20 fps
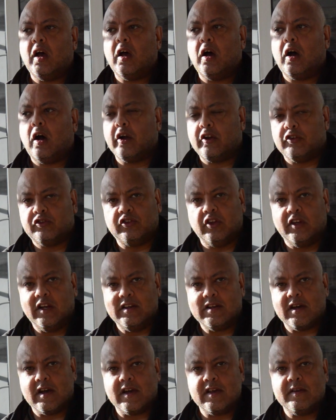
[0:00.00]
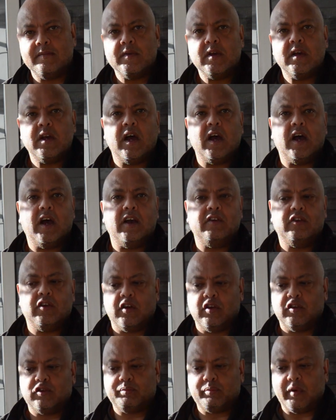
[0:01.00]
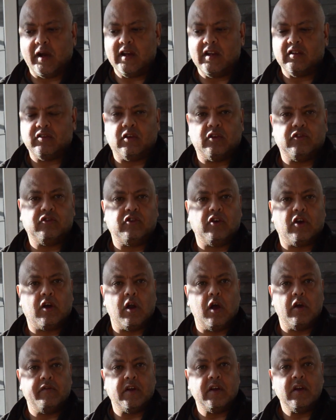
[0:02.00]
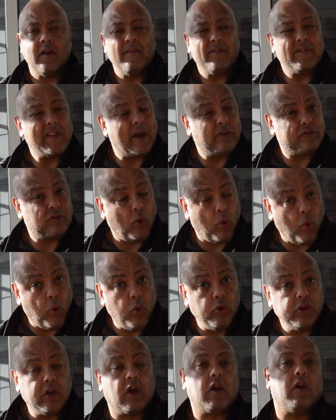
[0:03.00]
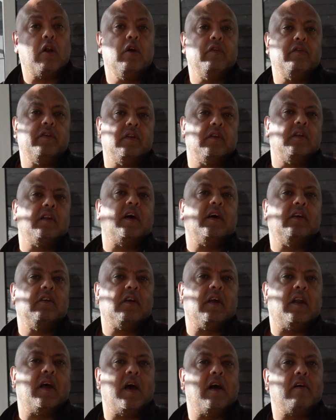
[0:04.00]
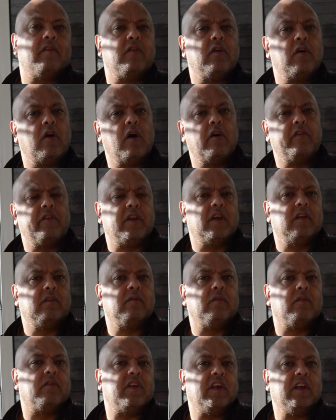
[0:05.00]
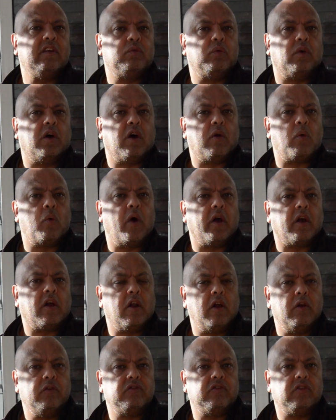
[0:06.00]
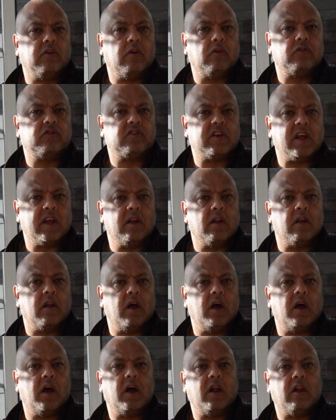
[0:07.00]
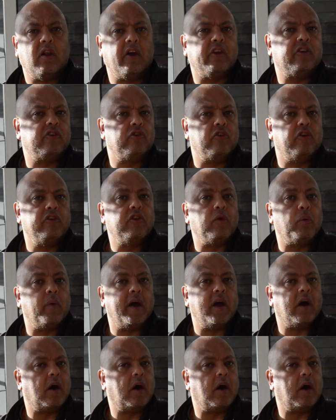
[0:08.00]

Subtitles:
On a sunny day, you're going to spray this onto your clothing. Now it's all your clothing that you're going to have, other than things that are quite close to your skin, like your underwear.